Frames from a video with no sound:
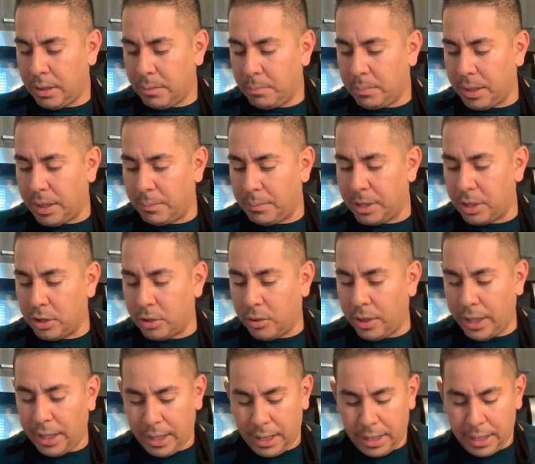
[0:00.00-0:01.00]
But I'm gonna go
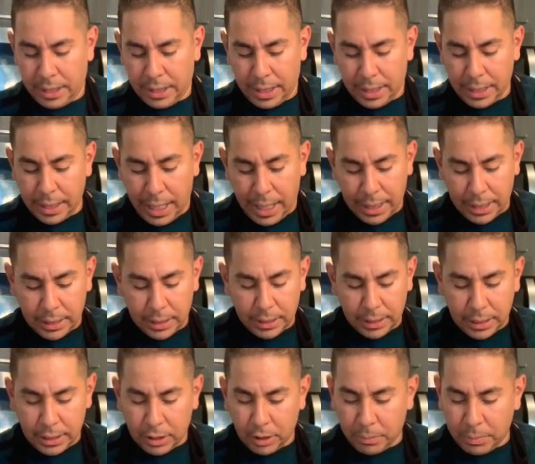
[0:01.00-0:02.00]
ahead and add a
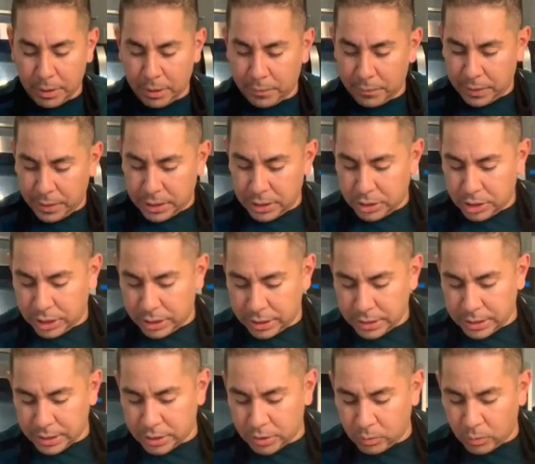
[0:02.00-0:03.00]
little bit of feta cheese
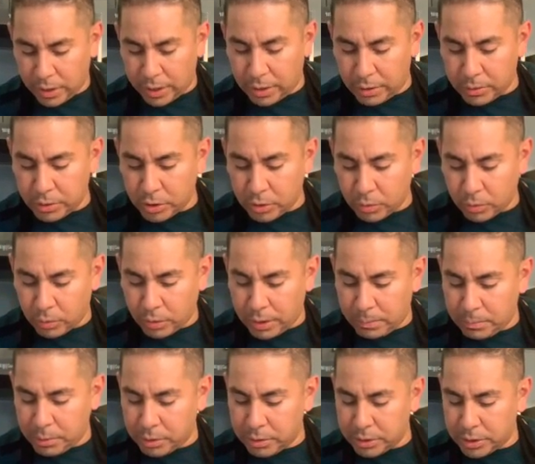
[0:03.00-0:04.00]
as well,
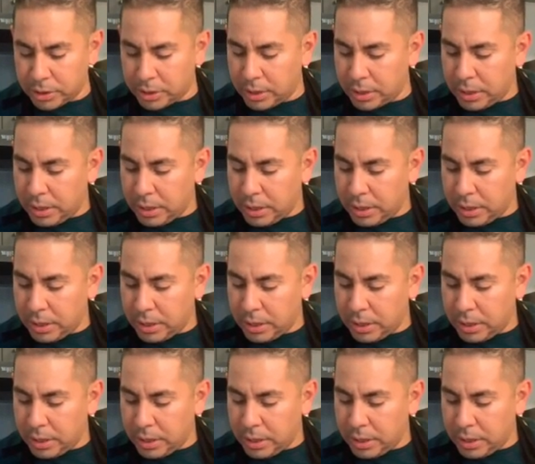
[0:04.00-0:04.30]
crumbles,